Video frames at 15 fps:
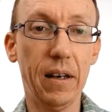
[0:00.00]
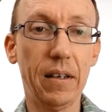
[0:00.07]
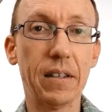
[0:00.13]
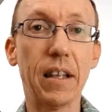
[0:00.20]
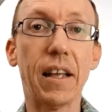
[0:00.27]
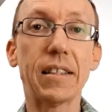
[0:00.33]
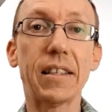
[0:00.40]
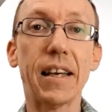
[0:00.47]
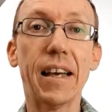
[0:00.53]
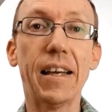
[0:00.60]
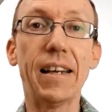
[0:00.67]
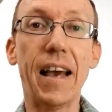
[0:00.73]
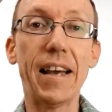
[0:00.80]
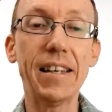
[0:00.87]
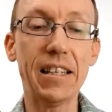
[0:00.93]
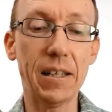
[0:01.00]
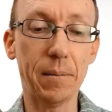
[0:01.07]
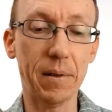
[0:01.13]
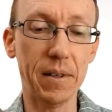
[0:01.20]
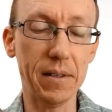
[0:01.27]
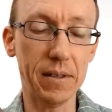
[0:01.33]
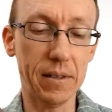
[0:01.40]
So that's
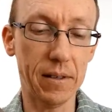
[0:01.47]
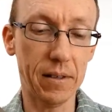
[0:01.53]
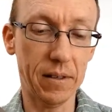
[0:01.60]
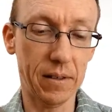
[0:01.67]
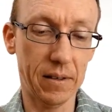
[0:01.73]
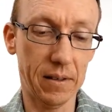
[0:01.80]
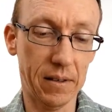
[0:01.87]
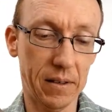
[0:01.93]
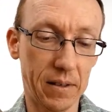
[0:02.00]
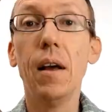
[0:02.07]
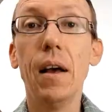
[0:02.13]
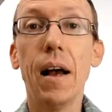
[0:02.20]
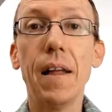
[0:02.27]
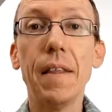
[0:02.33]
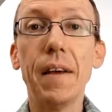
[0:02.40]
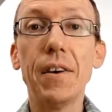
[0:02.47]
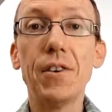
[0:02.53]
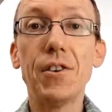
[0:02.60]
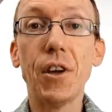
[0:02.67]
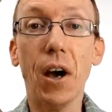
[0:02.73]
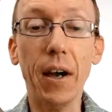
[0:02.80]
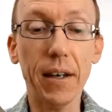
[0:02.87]
enantiomers. And then
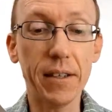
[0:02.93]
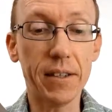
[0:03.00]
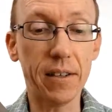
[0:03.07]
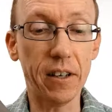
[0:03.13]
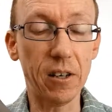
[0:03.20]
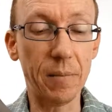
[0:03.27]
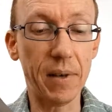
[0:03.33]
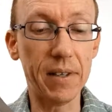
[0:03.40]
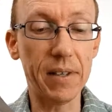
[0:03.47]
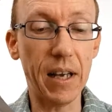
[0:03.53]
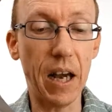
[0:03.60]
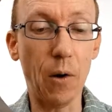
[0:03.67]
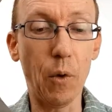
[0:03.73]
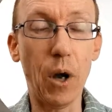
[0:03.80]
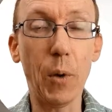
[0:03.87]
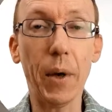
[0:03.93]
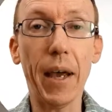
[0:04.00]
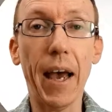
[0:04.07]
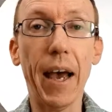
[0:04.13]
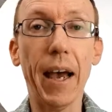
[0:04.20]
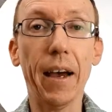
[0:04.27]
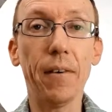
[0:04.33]
diastereomers are where we
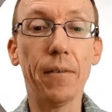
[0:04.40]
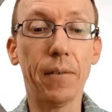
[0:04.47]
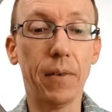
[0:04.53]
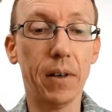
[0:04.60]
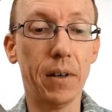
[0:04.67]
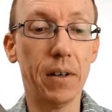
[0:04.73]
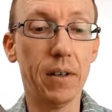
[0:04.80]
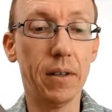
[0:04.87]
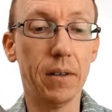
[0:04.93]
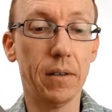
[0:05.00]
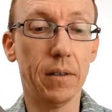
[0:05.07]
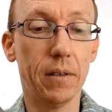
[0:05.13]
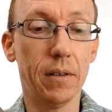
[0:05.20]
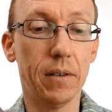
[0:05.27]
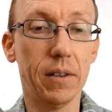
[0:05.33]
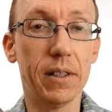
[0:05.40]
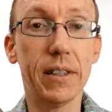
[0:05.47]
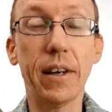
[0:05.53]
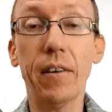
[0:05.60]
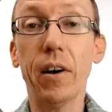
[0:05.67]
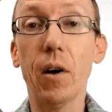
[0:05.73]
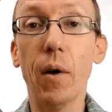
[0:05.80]
have
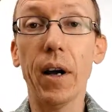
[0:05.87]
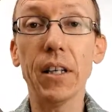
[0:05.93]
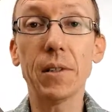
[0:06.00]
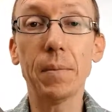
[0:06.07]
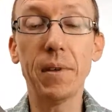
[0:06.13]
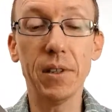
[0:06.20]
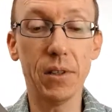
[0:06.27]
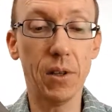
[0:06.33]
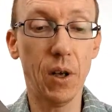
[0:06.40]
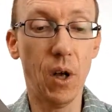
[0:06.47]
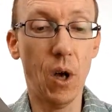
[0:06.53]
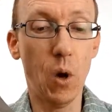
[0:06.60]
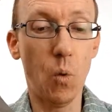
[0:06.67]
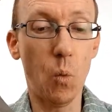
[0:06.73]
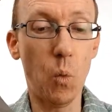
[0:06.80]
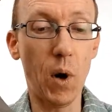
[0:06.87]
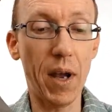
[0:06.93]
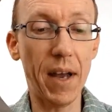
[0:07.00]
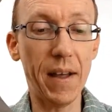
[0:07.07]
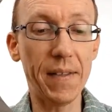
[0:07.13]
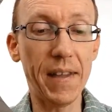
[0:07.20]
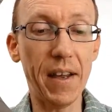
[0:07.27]
stereoisomers
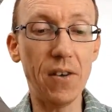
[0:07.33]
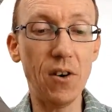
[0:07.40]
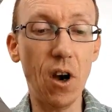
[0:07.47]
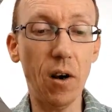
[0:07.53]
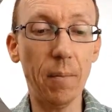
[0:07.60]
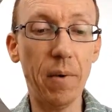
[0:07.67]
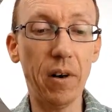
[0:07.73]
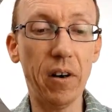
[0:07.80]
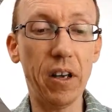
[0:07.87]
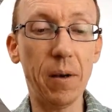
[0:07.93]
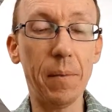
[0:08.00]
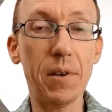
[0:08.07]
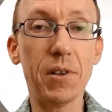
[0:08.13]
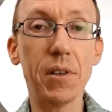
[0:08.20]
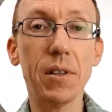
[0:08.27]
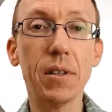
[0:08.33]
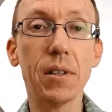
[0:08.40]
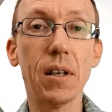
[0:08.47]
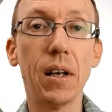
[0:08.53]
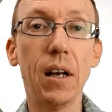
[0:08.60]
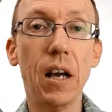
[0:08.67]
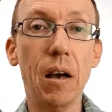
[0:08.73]
where they're not mirror
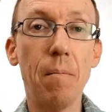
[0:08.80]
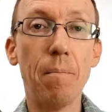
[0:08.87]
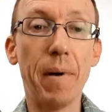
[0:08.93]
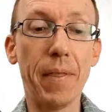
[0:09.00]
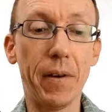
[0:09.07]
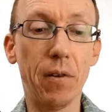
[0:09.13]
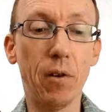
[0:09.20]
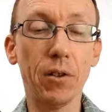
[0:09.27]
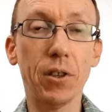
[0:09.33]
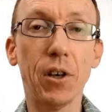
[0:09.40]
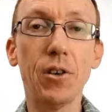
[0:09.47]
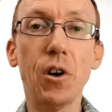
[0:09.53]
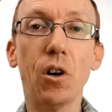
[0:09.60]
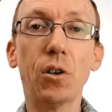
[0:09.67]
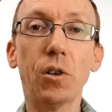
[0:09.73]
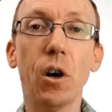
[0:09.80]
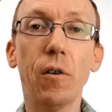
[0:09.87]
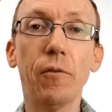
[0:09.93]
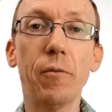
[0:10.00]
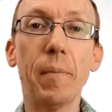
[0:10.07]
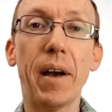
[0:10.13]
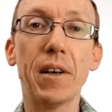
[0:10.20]
images, but they're also not
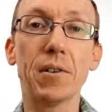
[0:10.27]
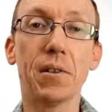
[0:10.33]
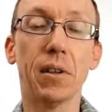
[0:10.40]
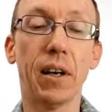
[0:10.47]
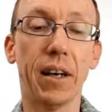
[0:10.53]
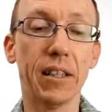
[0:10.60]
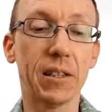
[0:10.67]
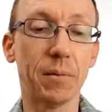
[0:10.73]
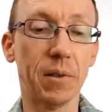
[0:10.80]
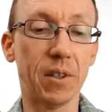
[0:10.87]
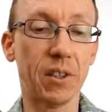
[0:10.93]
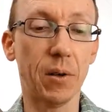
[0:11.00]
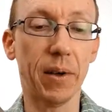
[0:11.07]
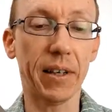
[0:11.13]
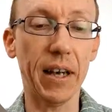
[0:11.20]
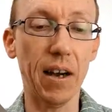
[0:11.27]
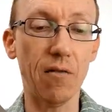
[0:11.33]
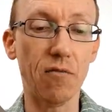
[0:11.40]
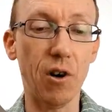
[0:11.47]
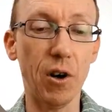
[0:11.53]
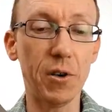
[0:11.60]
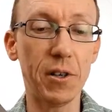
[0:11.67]
conformational isomers. So I
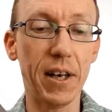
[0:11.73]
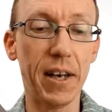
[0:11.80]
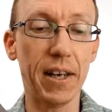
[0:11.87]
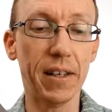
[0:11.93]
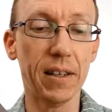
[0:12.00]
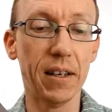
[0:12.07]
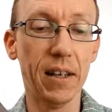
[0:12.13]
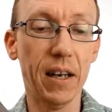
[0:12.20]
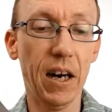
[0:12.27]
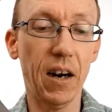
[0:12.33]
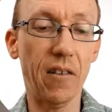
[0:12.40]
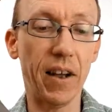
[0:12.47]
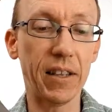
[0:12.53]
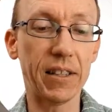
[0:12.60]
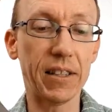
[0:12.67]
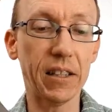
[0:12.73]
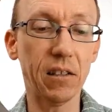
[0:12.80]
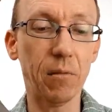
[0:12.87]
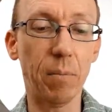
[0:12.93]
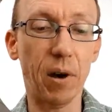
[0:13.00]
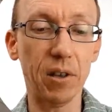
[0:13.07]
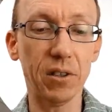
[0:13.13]
can't rotate around
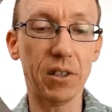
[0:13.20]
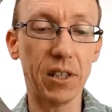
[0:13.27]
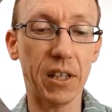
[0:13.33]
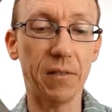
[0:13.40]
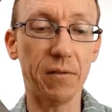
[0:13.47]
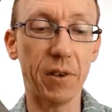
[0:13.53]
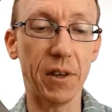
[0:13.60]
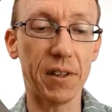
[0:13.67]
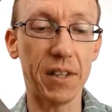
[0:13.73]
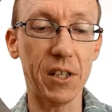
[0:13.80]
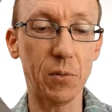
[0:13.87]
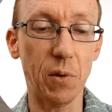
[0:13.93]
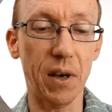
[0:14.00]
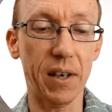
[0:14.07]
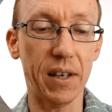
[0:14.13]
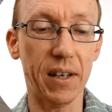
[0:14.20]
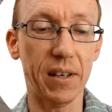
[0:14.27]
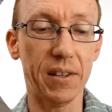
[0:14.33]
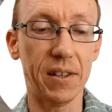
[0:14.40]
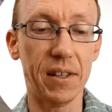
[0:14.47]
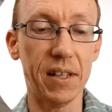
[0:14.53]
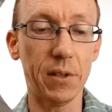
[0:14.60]
single bonds to convert this one
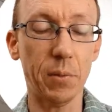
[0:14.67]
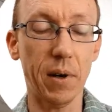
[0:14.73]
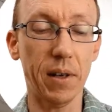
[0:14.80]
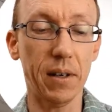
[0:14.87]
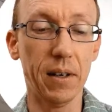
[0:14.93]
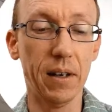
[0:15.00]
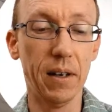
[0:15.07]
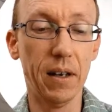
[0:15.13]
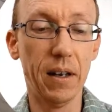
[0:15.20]
into this one.